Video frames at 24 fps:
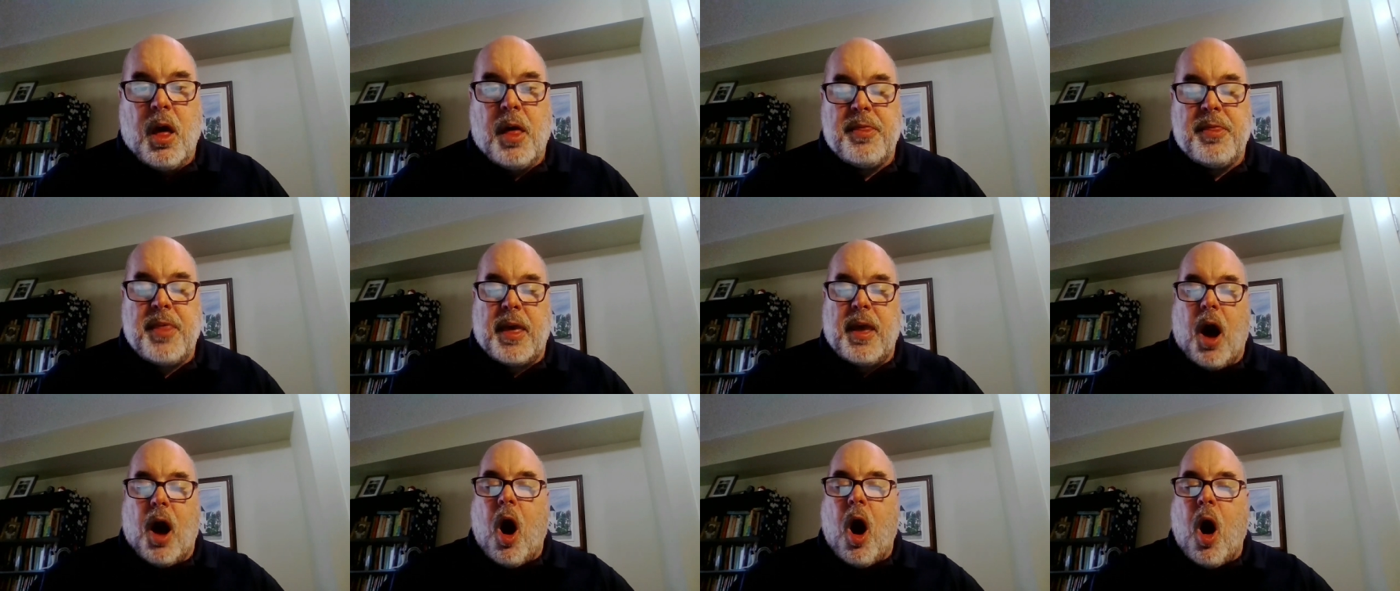
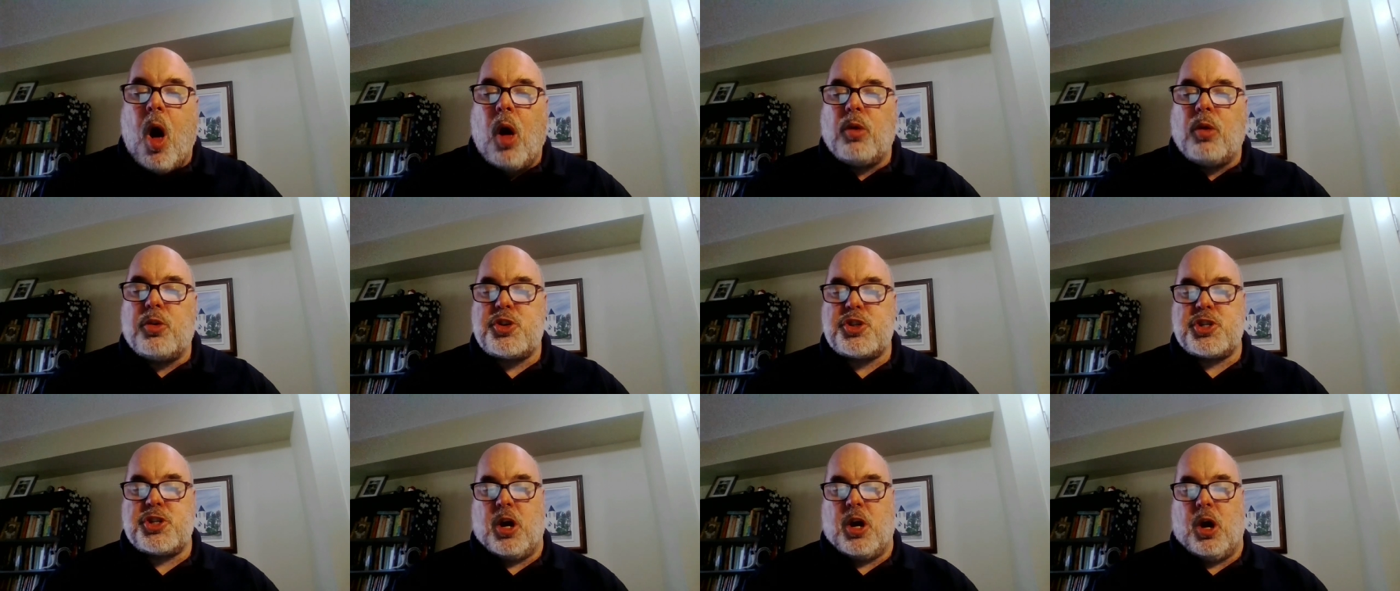they all
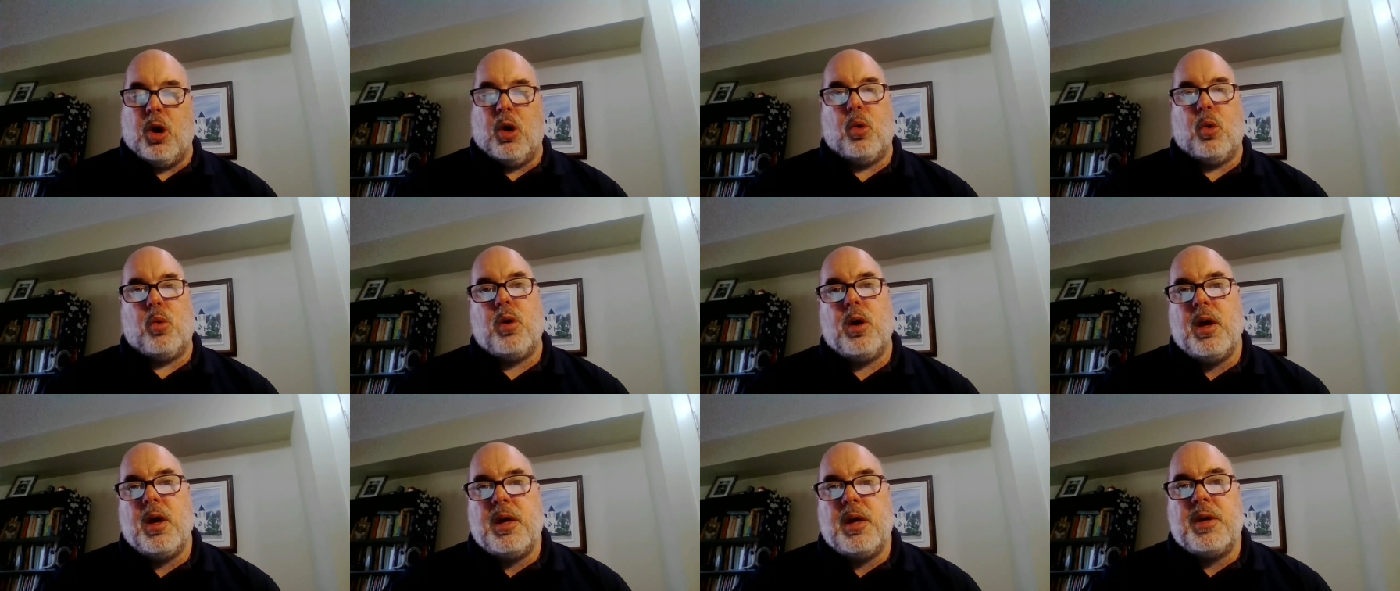show
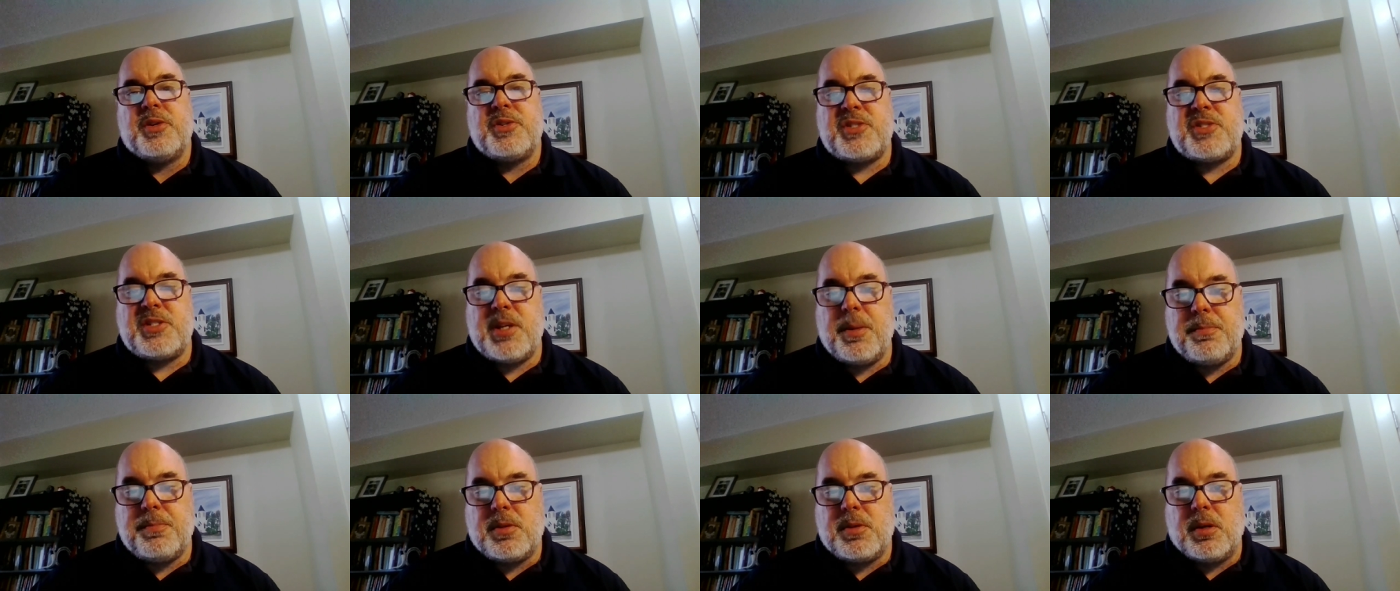
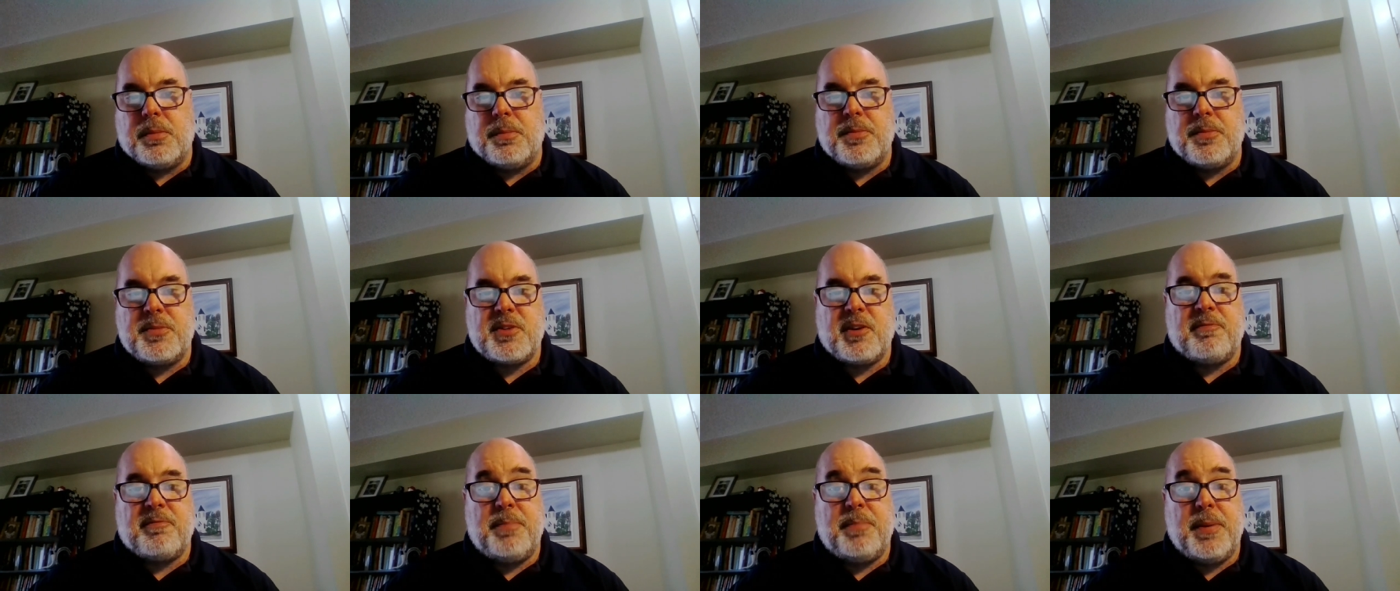
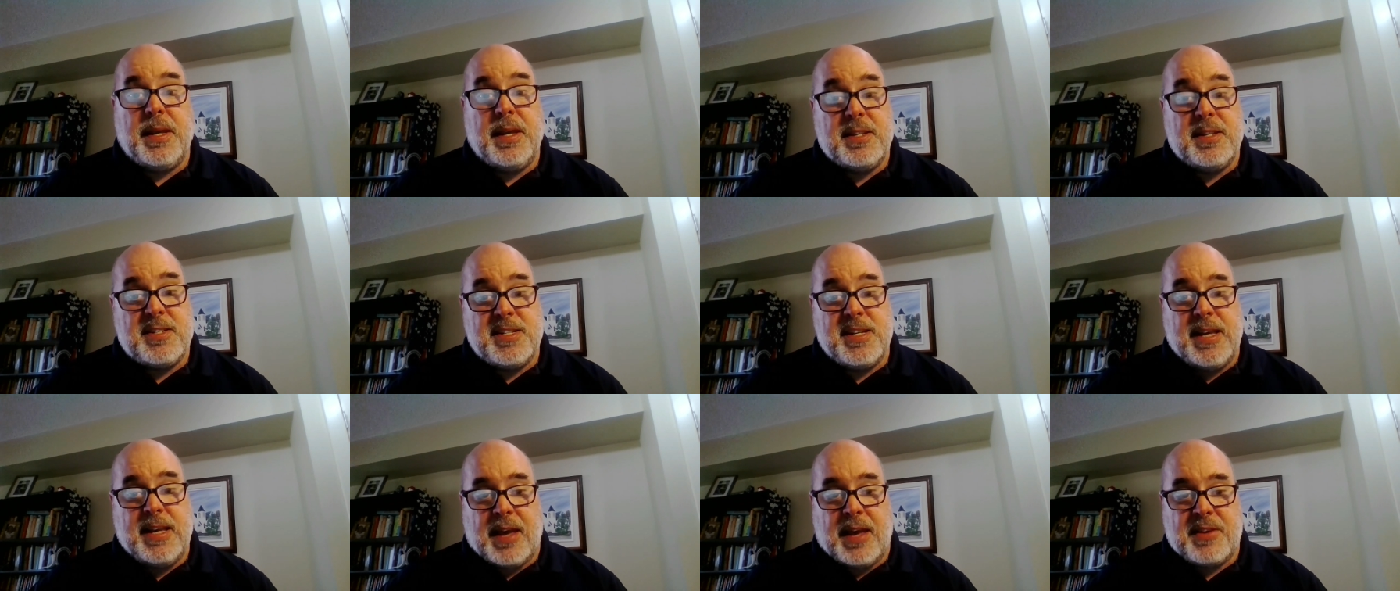symptoms of
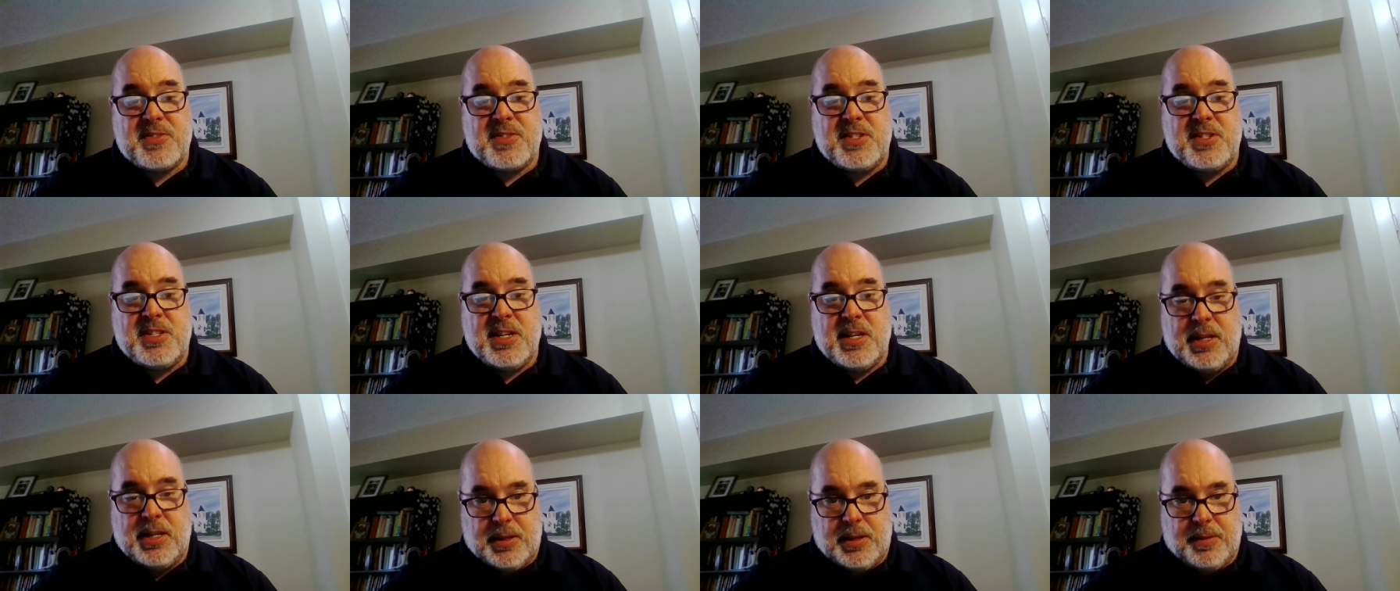
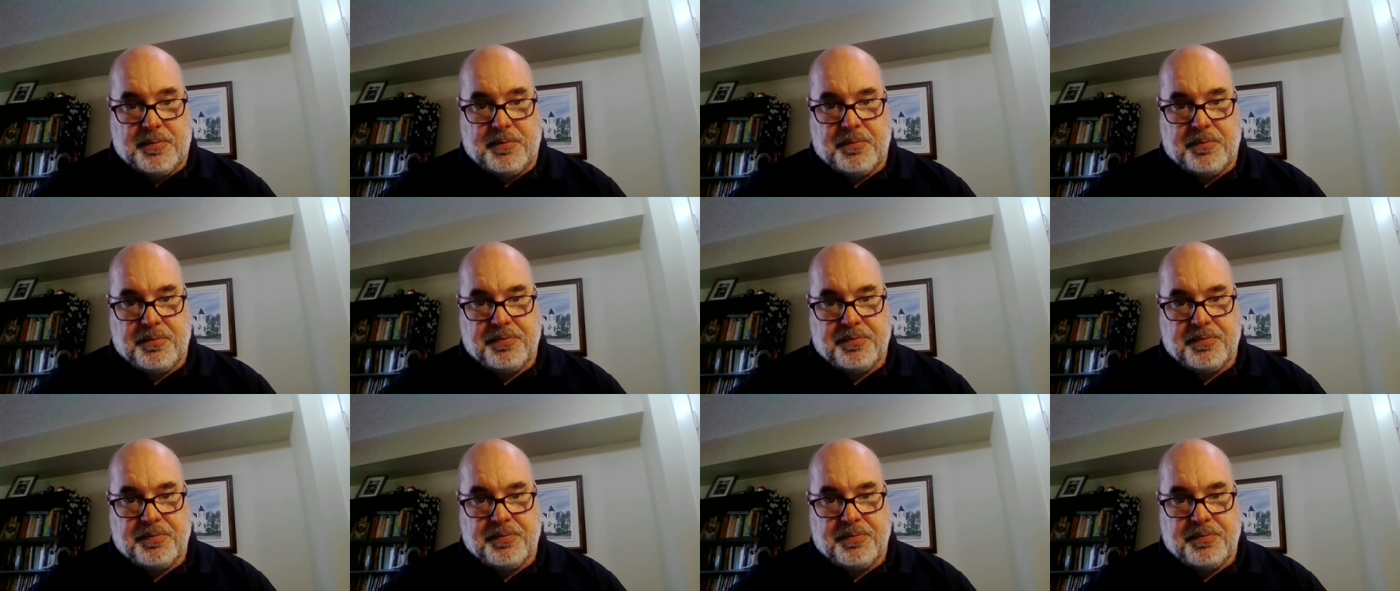PTSD.